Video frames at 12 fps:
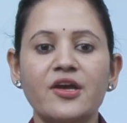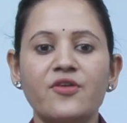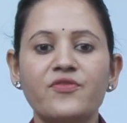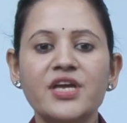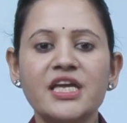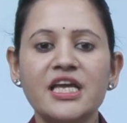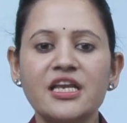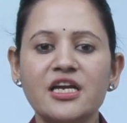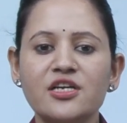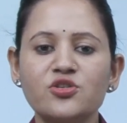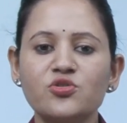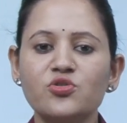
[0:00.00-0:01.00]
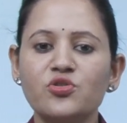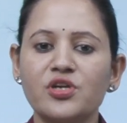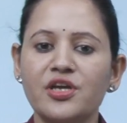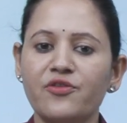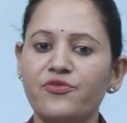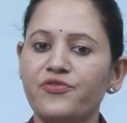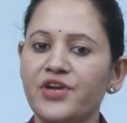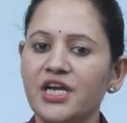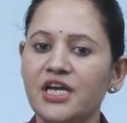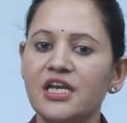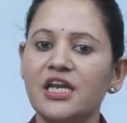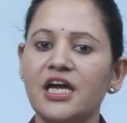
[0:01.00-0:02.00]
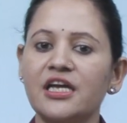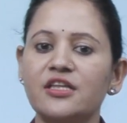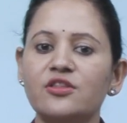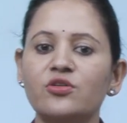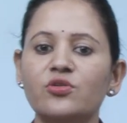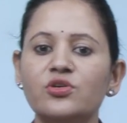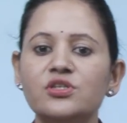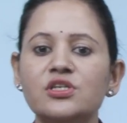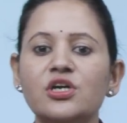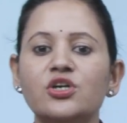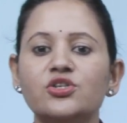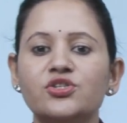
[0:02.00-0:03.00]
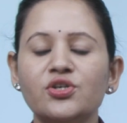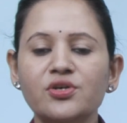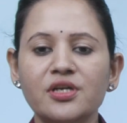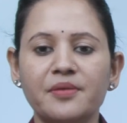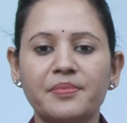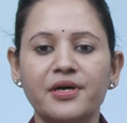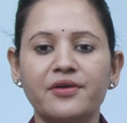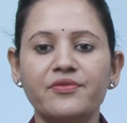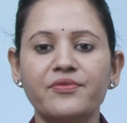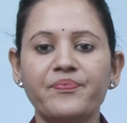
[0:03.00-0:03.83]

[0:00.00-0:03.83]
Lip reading: We can continue to give figures like those shown above.